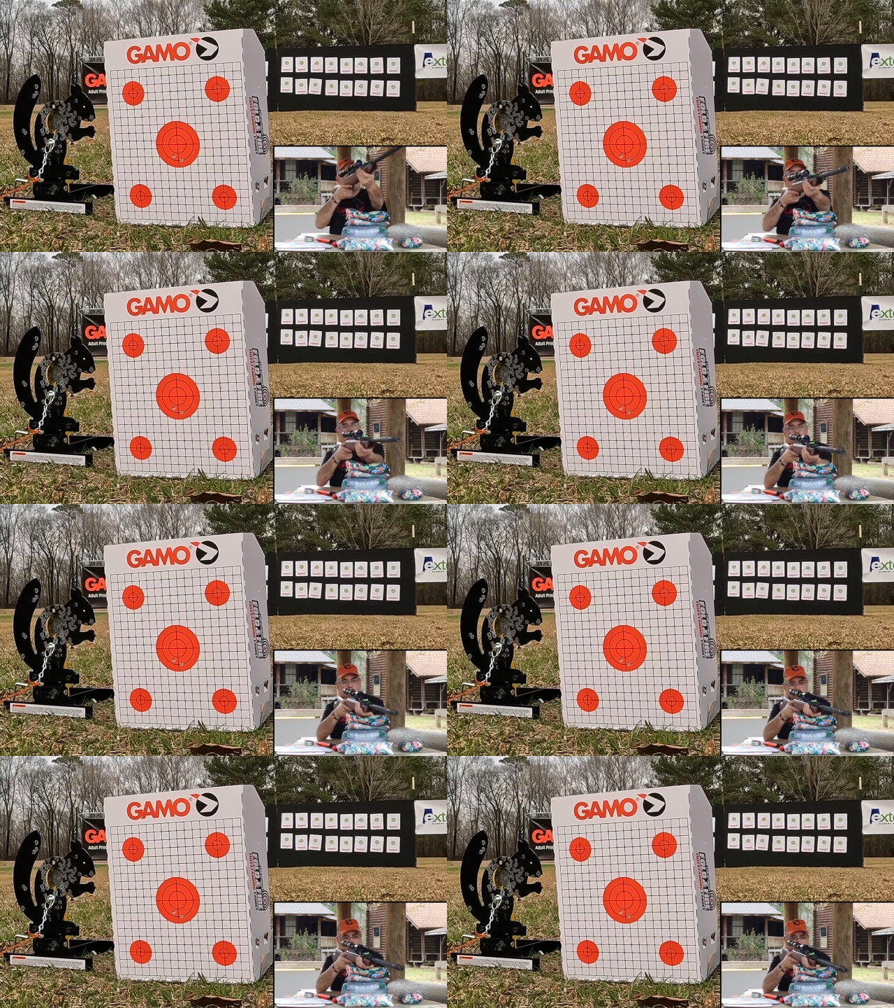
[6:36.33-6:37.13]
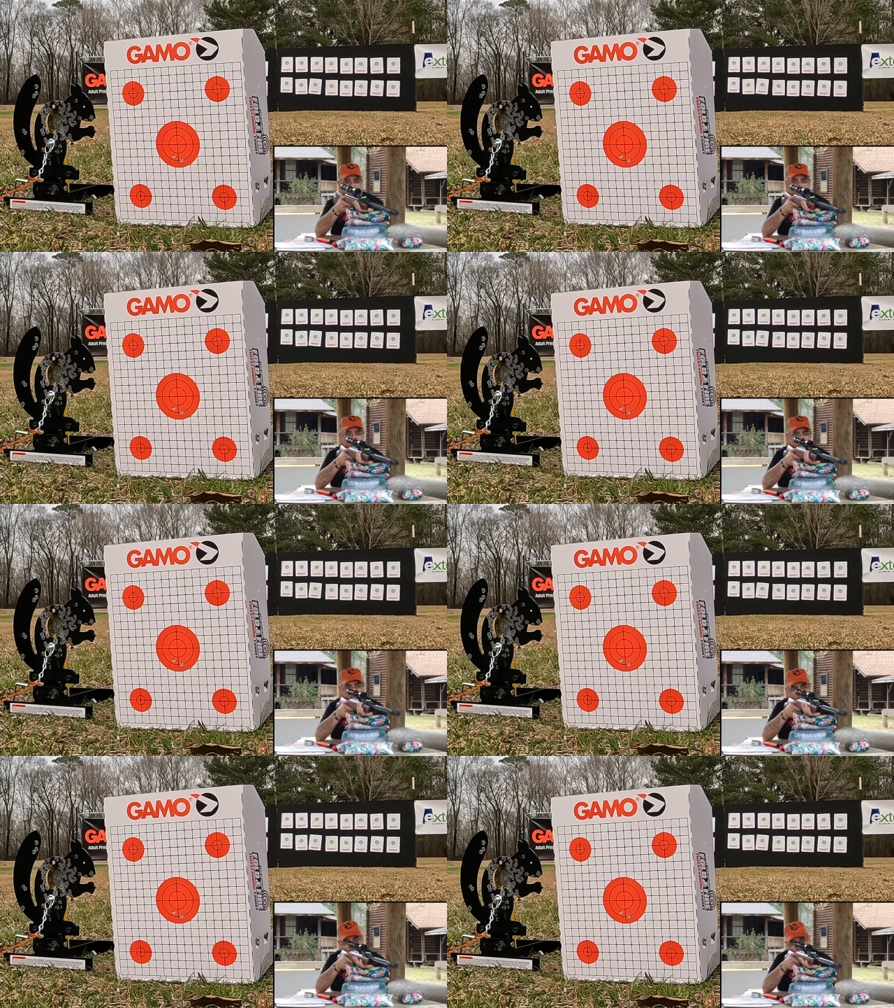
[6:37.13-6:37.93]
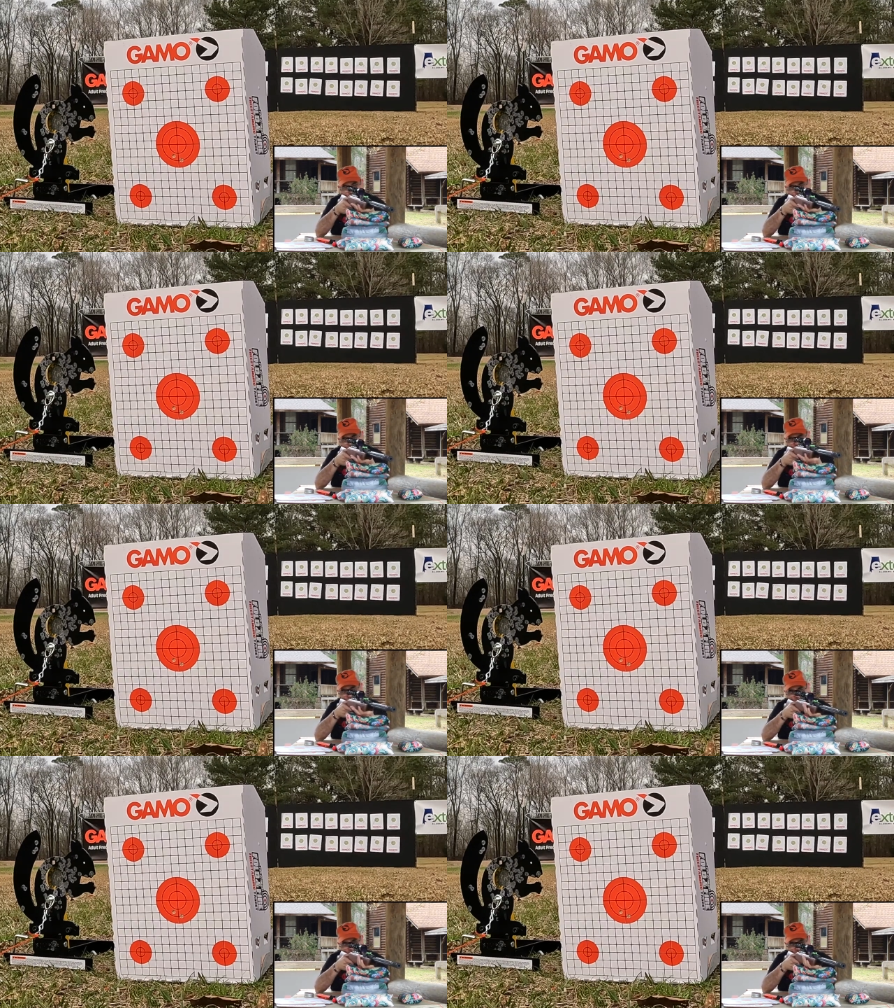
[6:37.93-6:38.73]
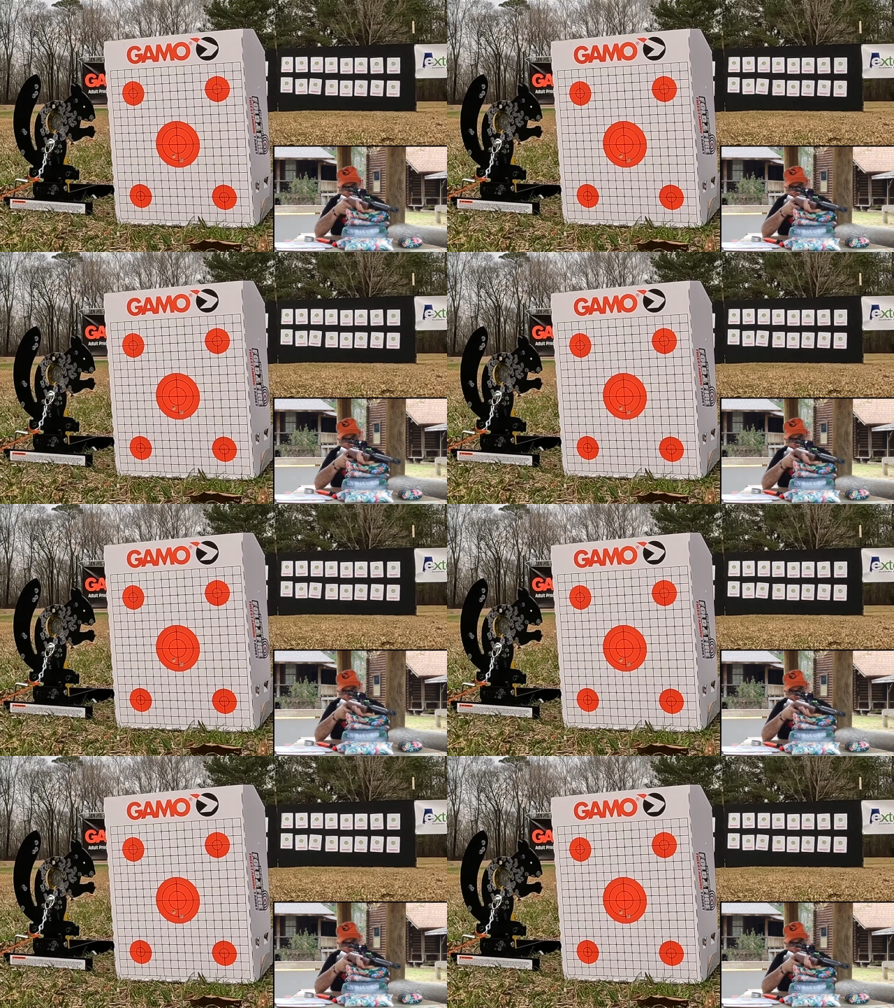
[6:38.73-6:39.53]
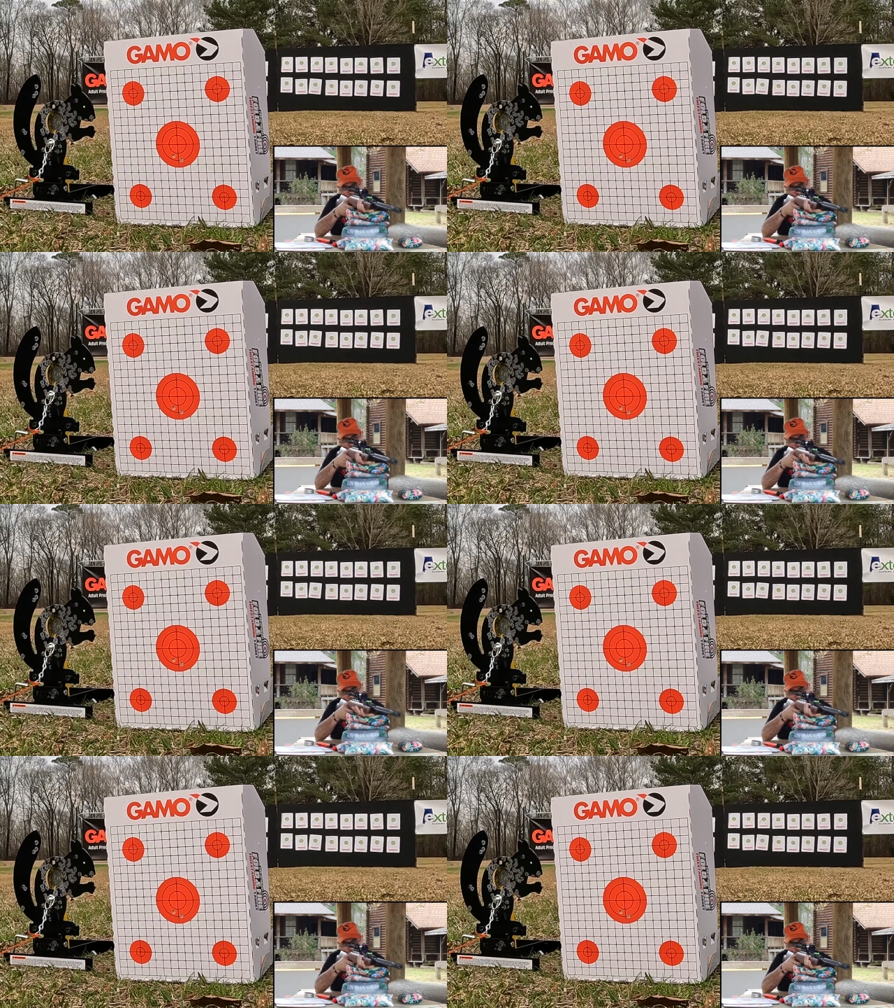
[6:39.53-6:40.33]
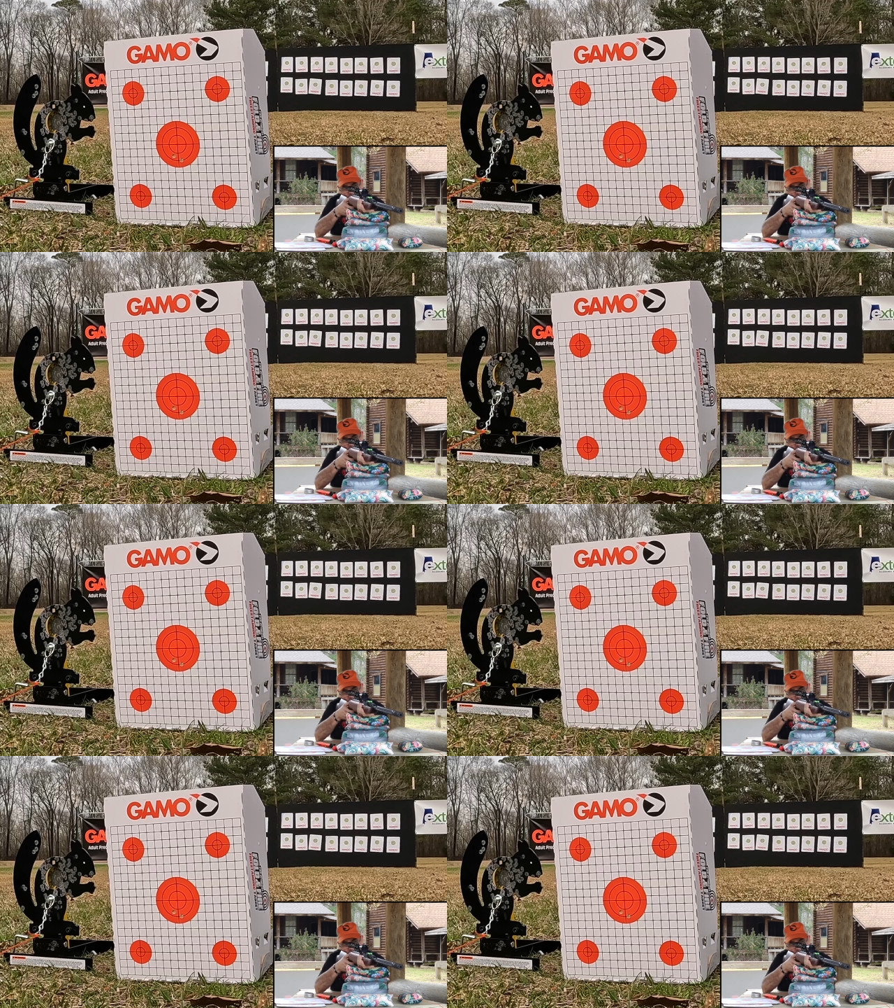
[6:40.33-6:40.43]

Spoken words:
Nobody's mouth can be seen.